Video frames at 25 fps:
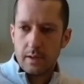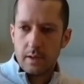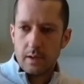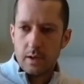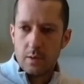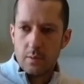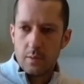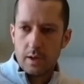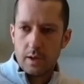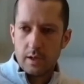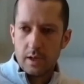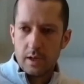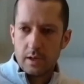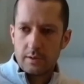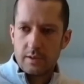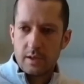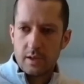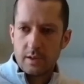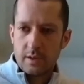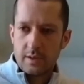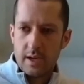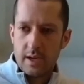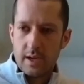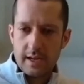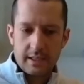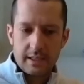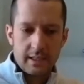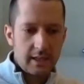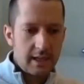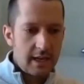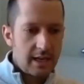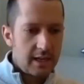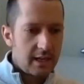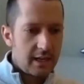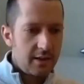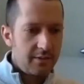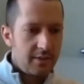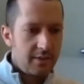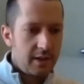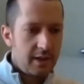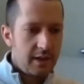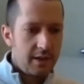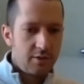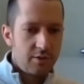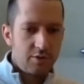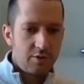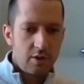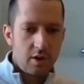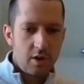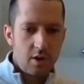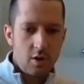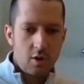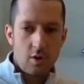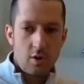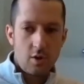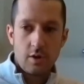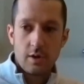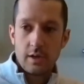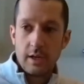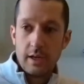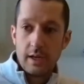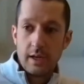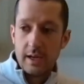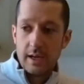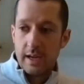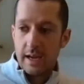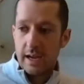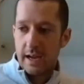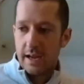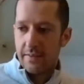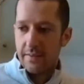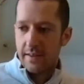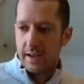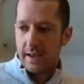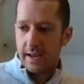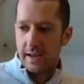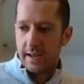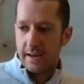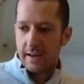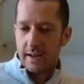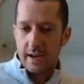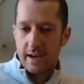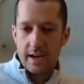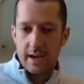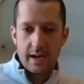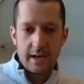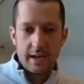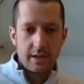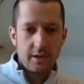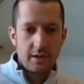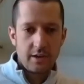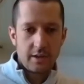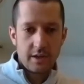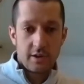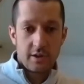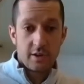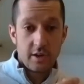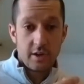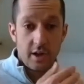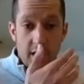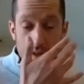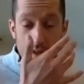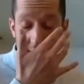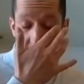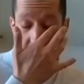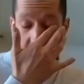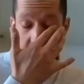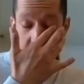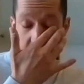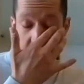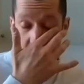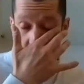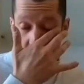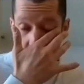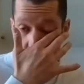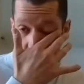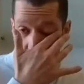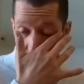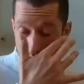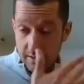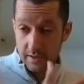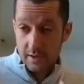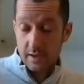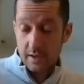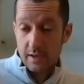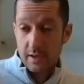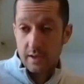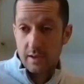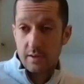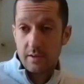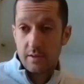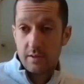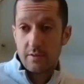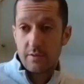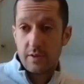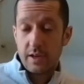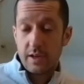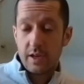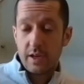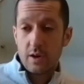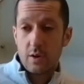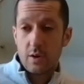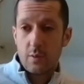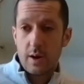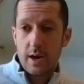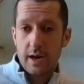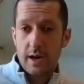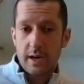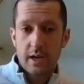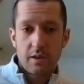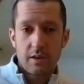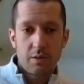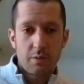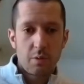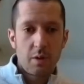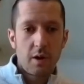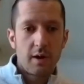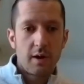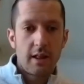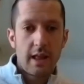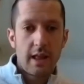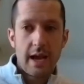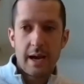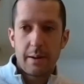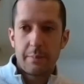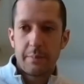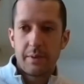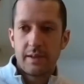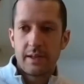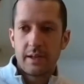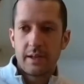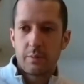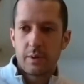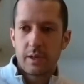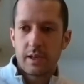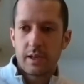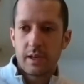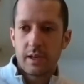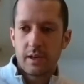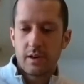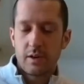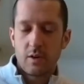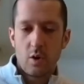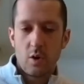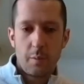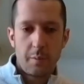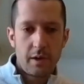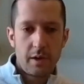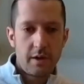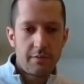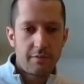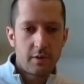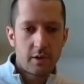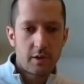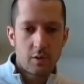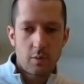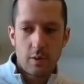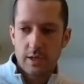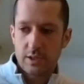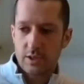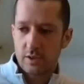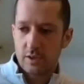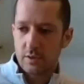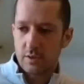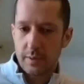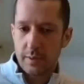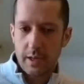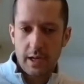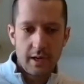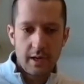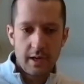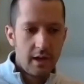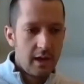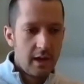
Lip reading: Well, I'll start talking, kind of give the intro, and then you'll hear it all again in the video walking through our lab, and then we can open up for questions. But